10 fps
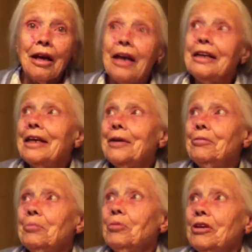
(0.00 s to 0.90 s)
And he
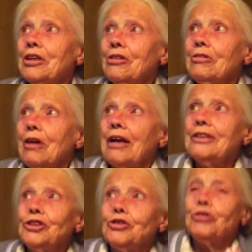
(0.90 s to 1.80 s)
would bring her
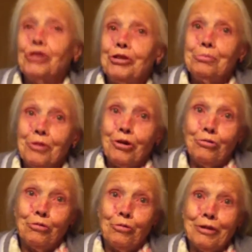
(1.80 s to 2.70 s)
ice cream
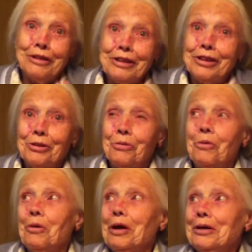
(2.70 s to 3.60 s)
cone once in a
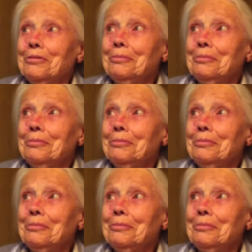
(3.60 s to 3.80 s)
while.